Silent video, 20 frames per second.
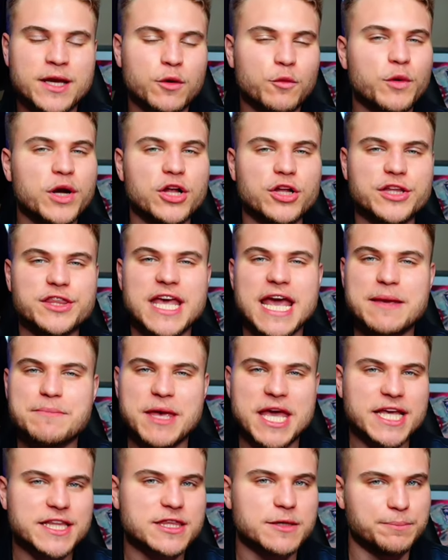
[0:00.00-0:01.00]
Will they
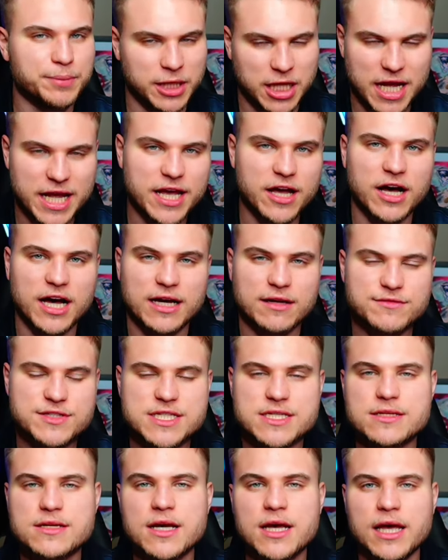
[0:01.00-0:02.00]
make the
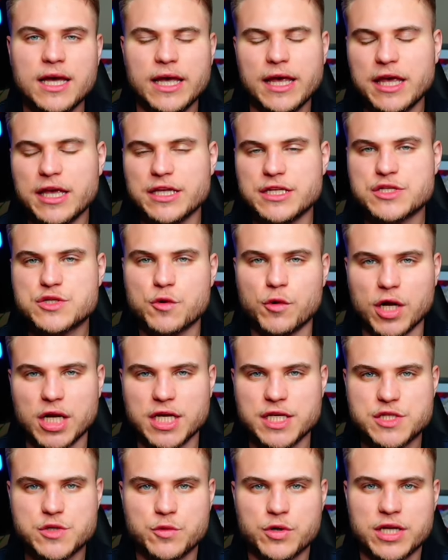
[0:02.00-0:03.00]
playoffs in
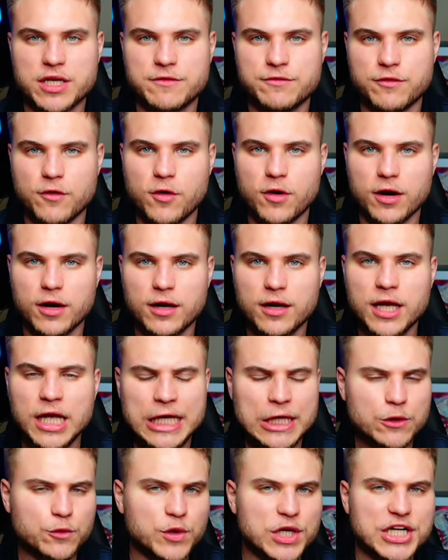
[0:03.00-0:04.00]
2024?
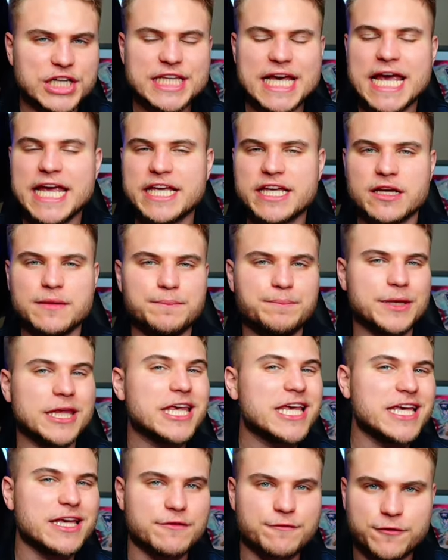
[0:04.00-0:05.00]
Will they
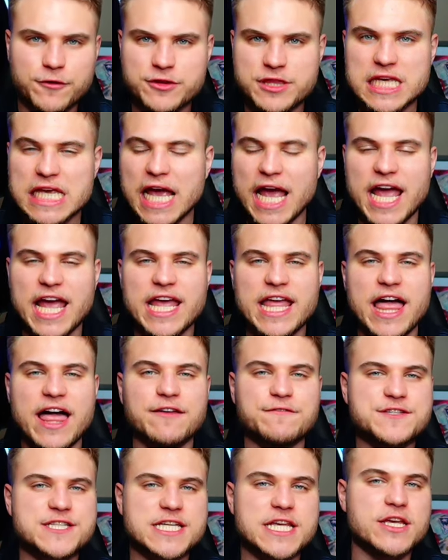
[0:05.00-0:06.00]
compete for the
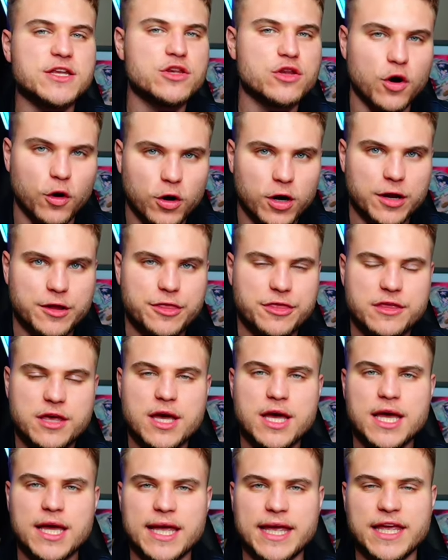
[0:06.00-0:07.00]
AFC North
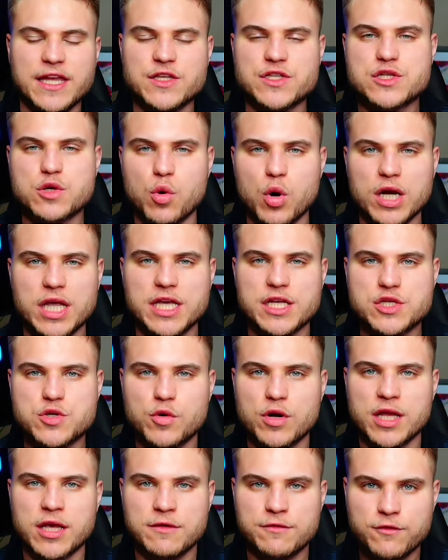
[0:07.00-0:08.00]
in
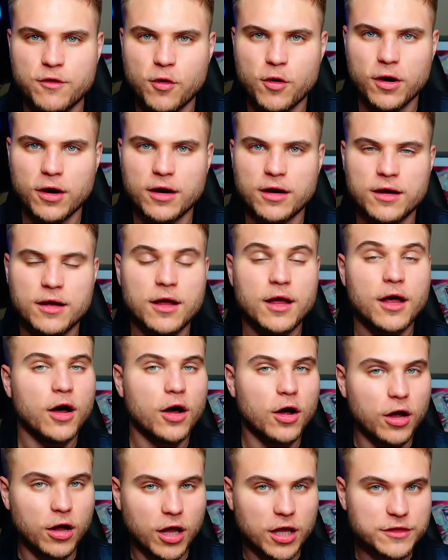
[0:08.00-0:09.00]
2024?
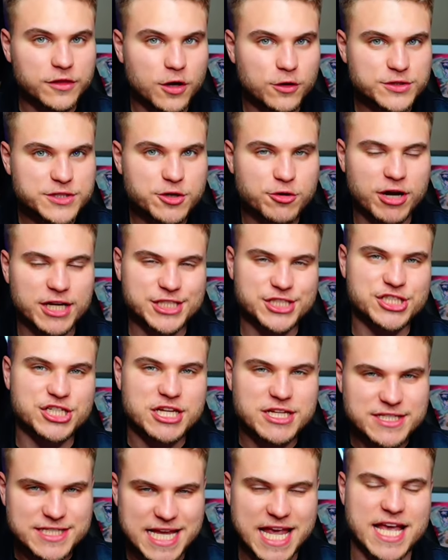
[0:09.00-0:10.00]
All those
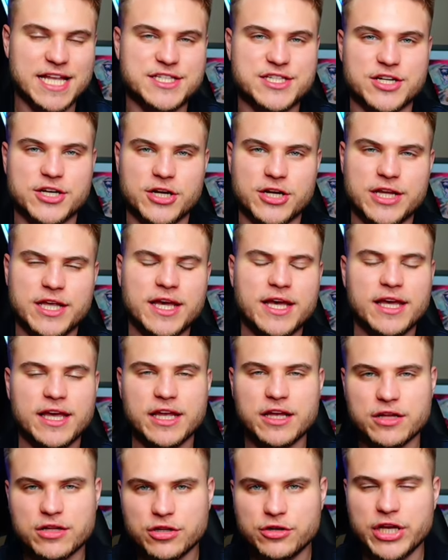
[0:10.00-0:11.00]
questions answered,
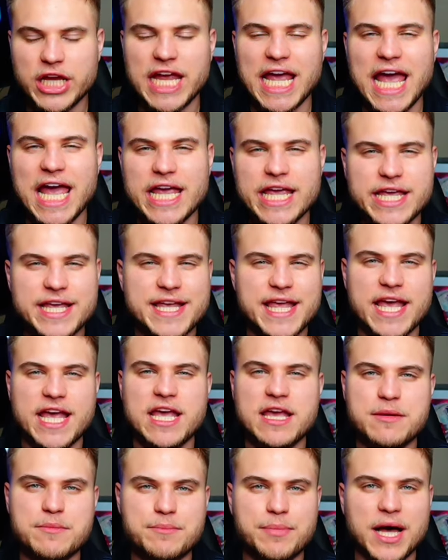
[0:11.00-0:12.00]
including a
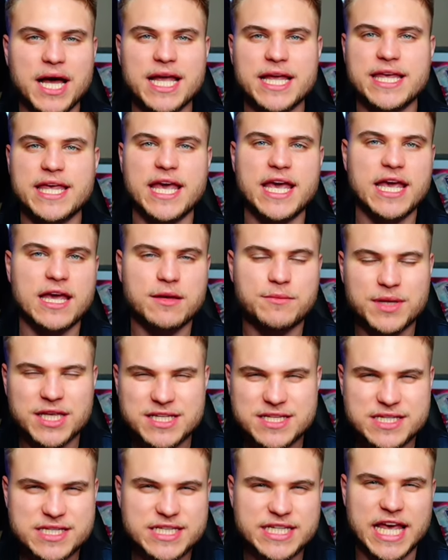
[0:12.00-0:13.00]
game-by-game
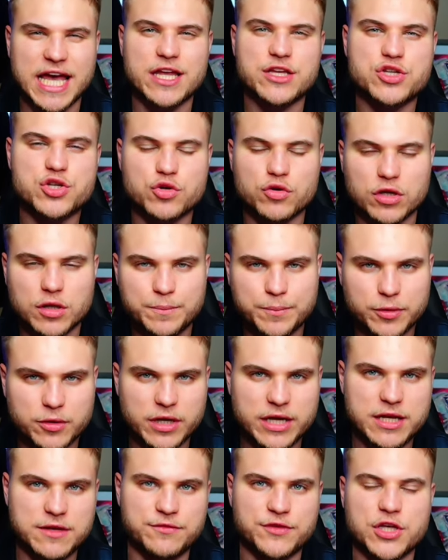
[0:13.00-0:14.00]
schedule
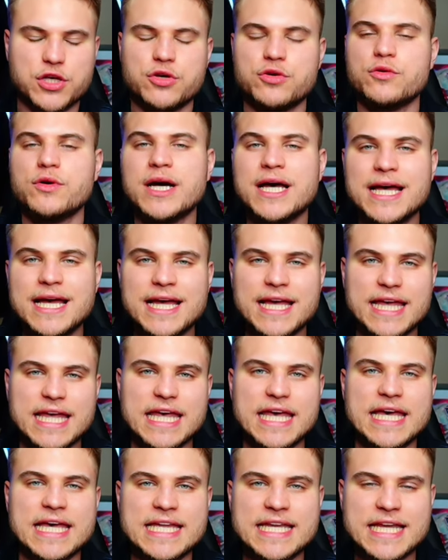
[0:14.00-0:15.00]
preview
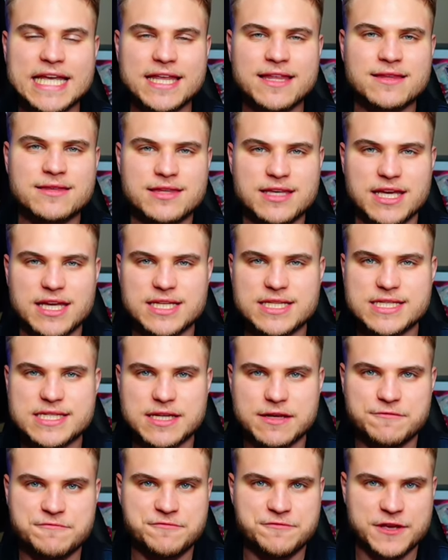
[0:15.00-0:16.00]
in
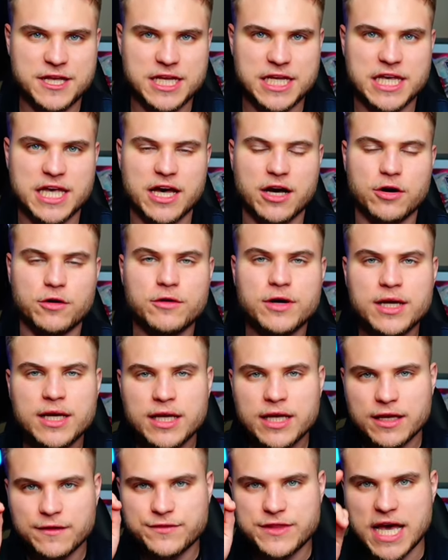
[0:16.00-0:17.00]
this video.
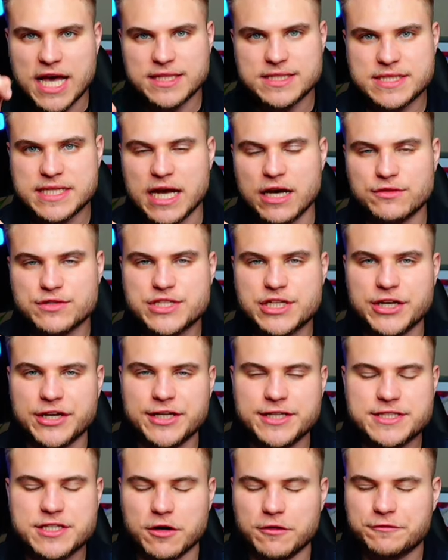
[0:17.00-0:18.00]
If that sounds
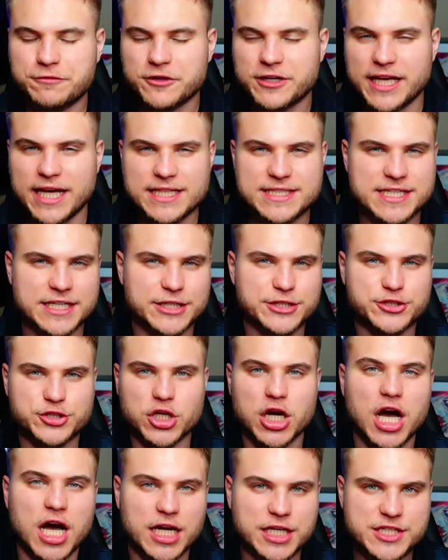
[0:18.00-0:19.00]
good, don't forget to
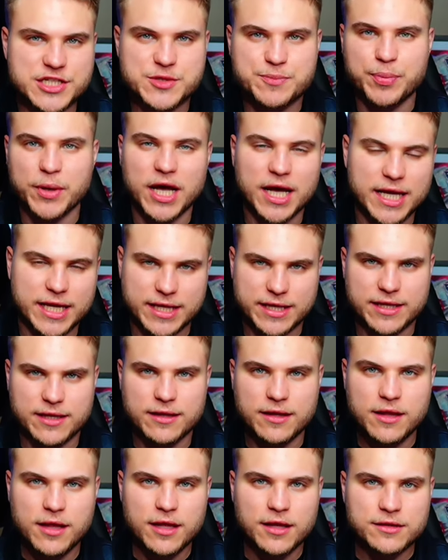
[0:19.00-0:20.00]
gronch Spike
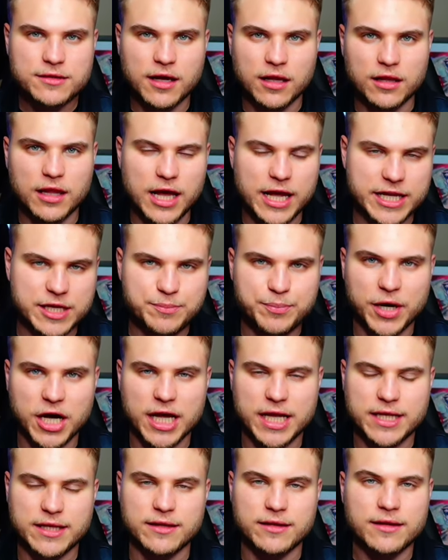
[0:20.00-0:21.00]
the like
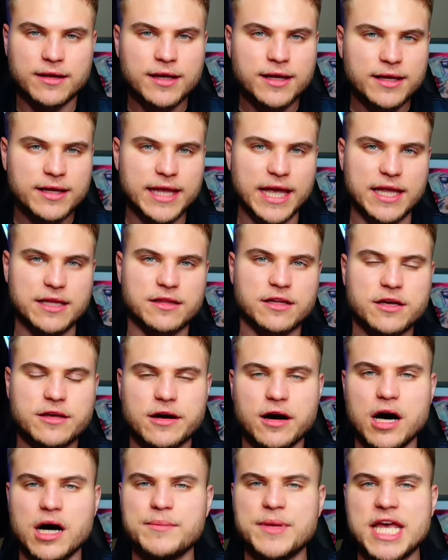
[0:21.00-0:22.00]
button. Get in the
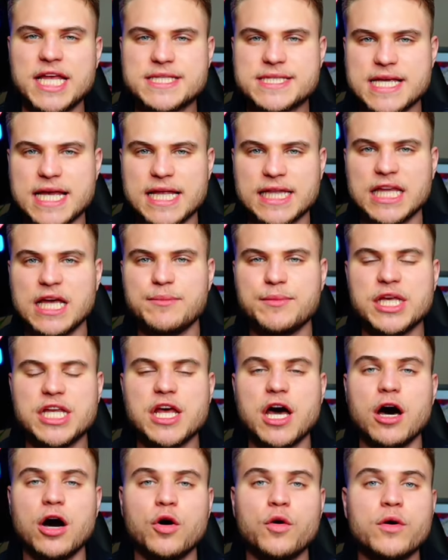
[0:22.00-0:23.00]
comments and let me
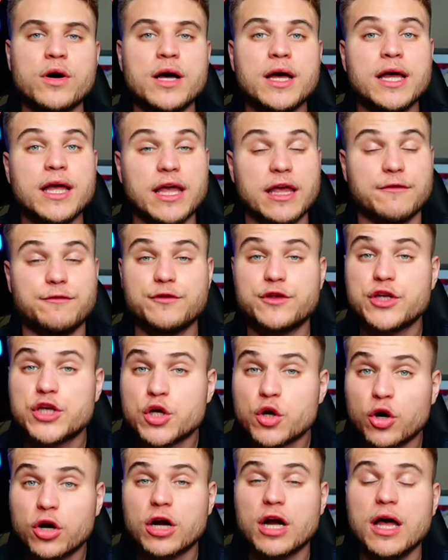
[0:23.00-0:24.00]
know if
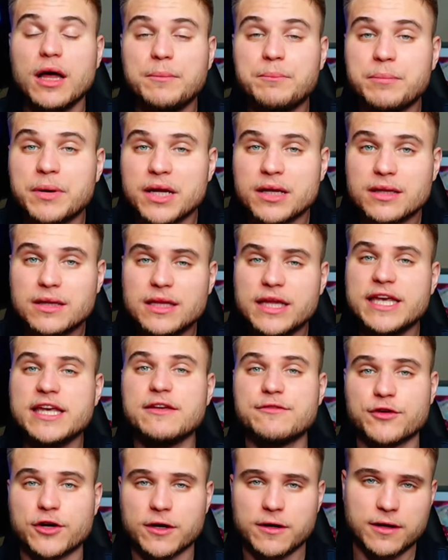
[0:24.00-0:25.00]
you're a
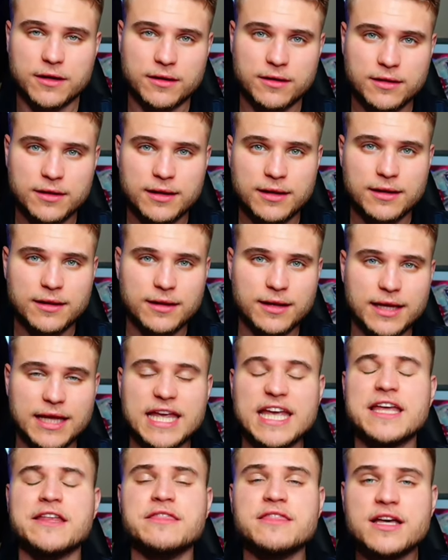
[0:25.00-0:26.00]
believer
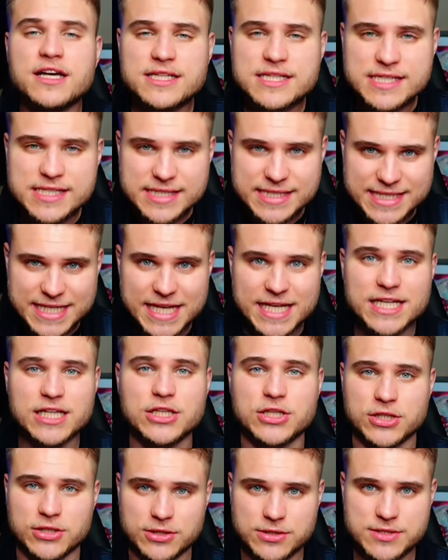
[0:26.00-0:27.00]
in the
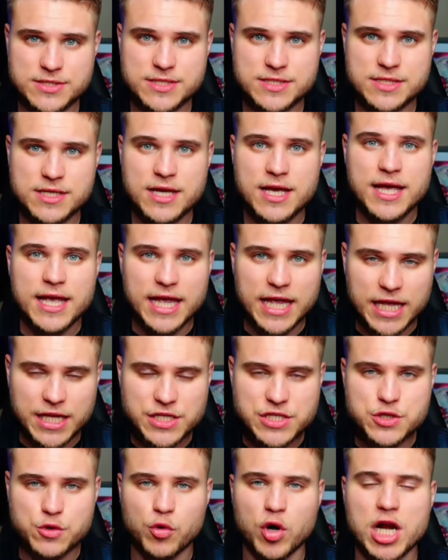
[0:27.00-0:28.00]
Steelers
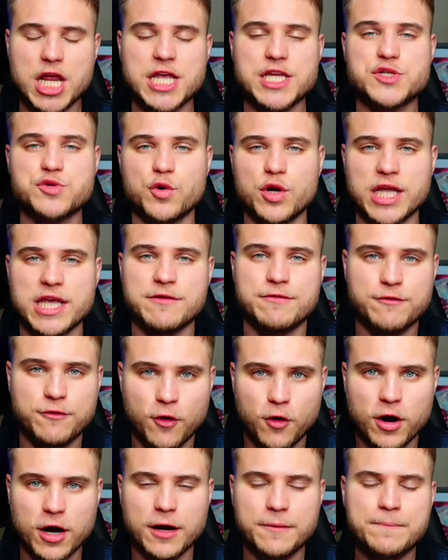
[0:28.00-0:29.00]
in
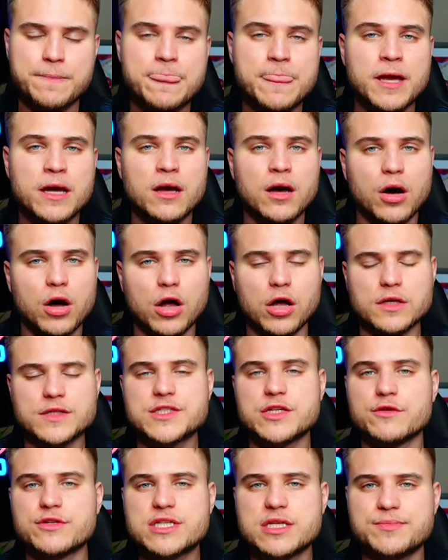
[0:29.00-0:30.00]
2024.
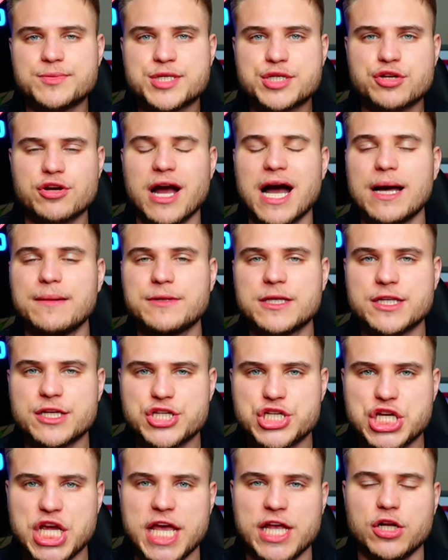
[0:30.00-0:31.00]
Also, subscribe to the
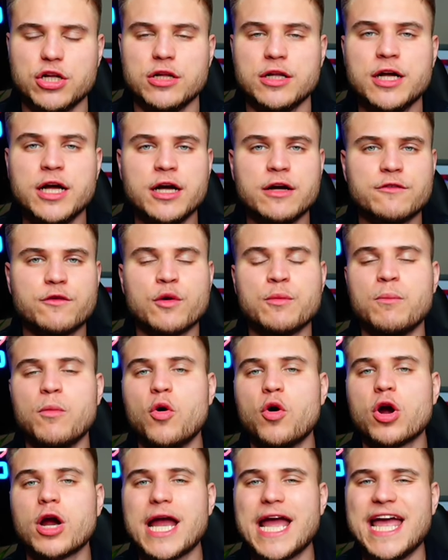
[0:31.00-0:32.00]
channel for
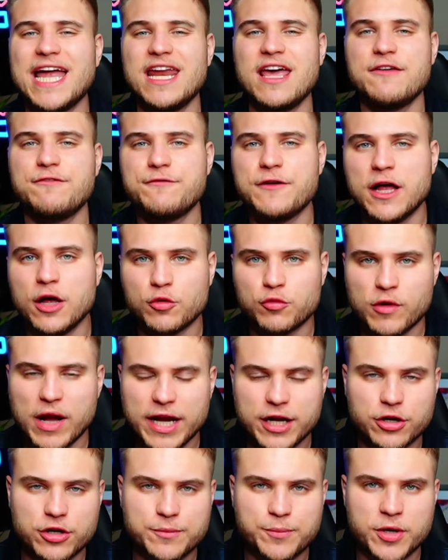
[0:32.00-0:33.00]
more NFL
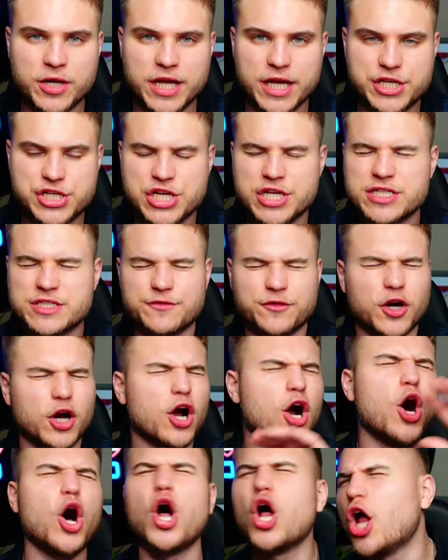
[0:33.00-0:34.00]
record predictions
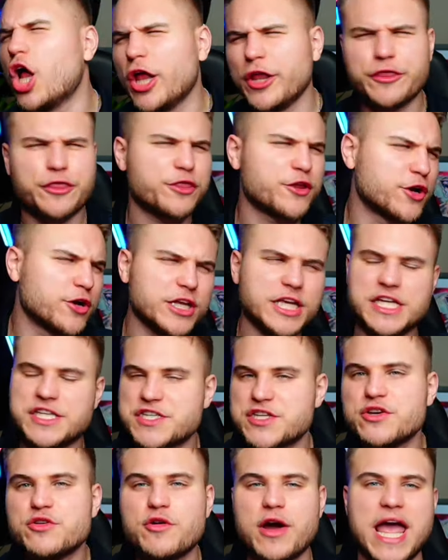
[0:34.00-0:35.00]
for all
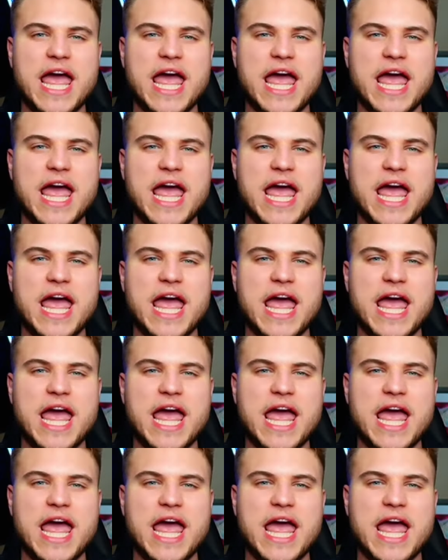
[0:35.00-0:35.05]
32